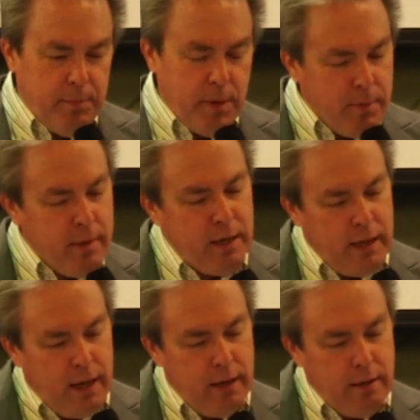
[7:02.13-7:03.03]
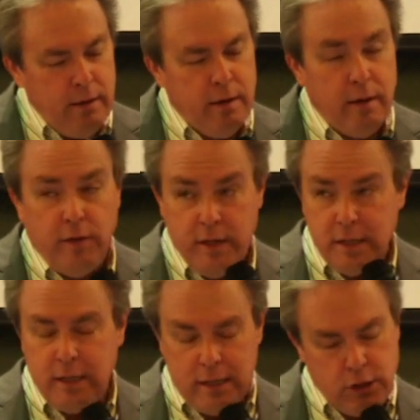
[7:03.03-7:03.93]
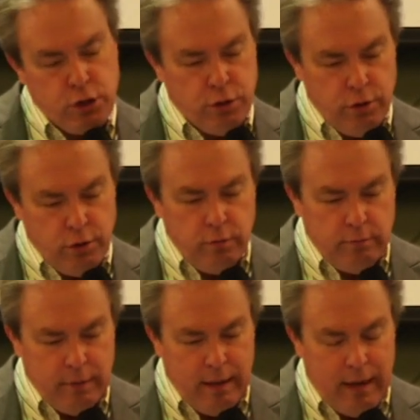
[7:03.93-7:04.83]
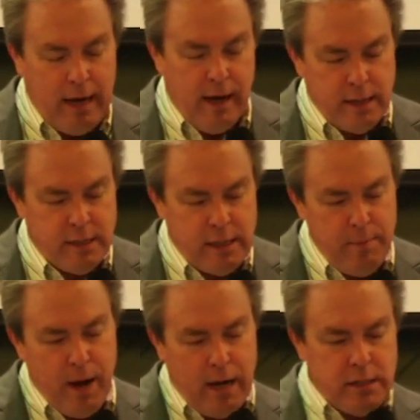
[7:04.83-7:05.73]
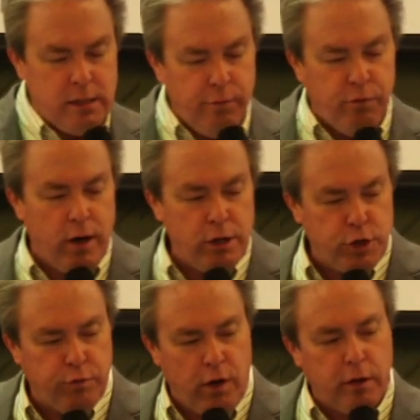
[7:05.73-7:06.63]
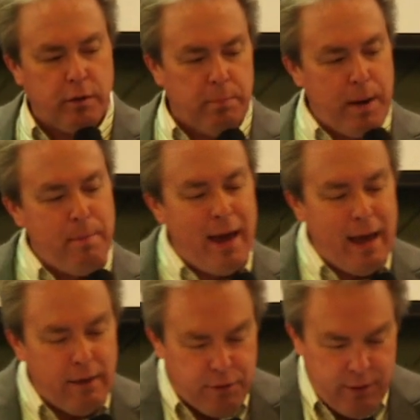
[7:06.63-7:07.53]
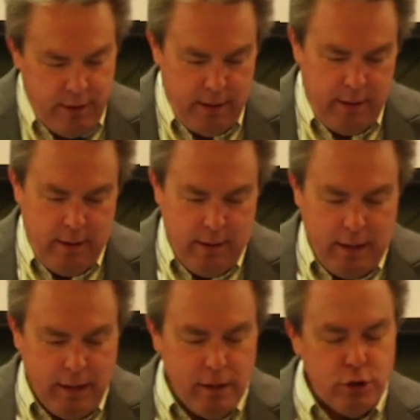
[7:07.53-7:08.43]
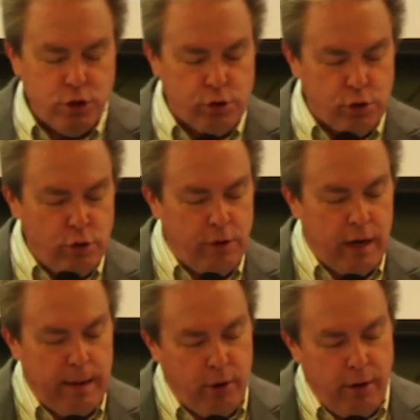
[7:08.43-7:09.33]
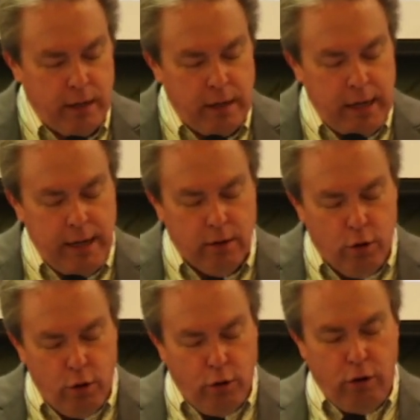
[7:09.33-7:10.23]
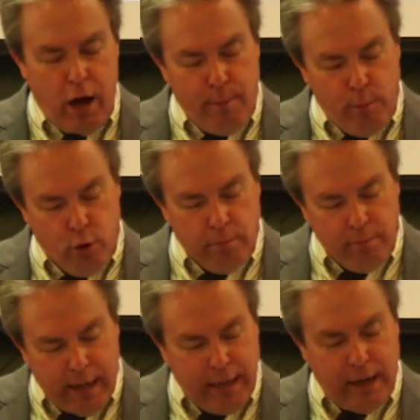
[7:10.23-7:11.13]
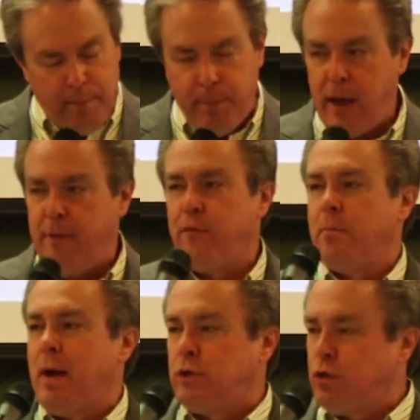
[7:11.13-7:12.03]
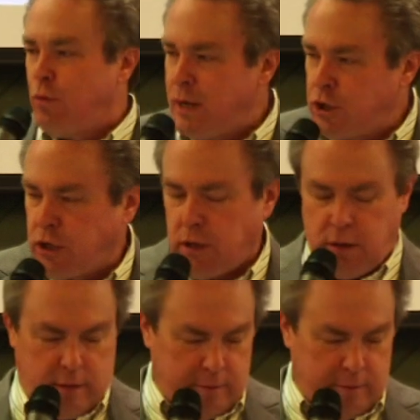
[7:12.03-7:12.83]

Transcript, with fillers: But, Mom and Dad, this is true. I got a C minus in French, flunked my math. It is true that I'm going to need a whole lot more money to pay for my tuition.